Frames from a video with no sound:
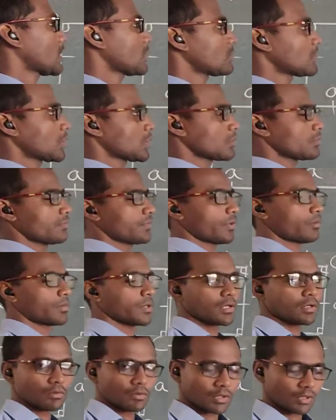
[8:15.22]
you knew from
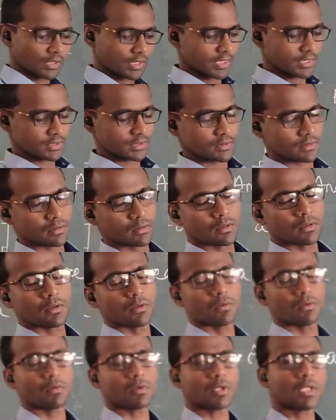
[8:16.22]
the lower class.
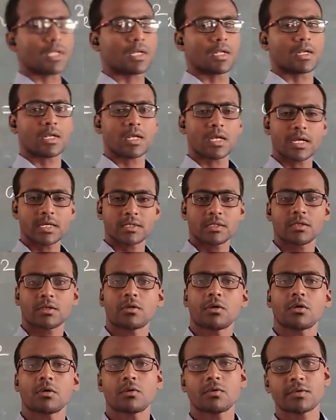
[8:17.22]
Okay, area is
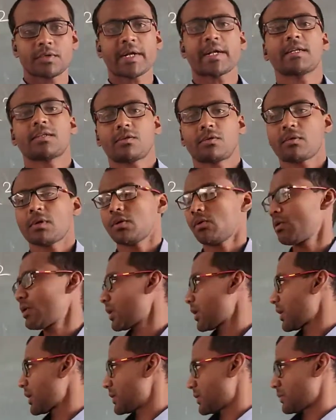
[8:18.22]
equal to side square or
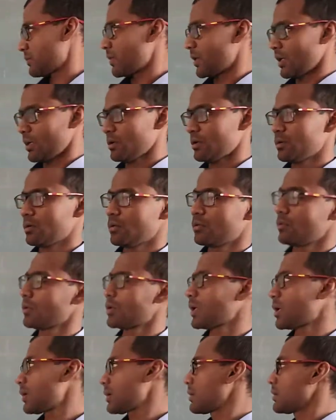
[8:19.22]
A square.
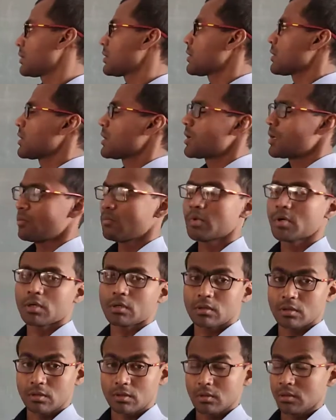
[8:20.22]
Okay,
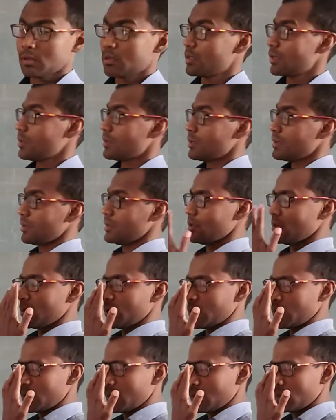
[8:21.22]
but
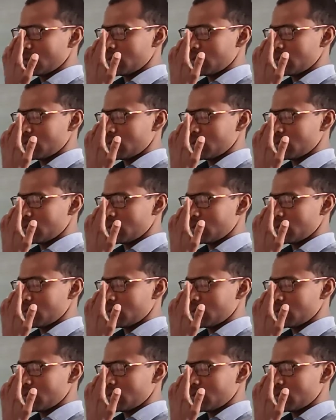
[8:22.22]
in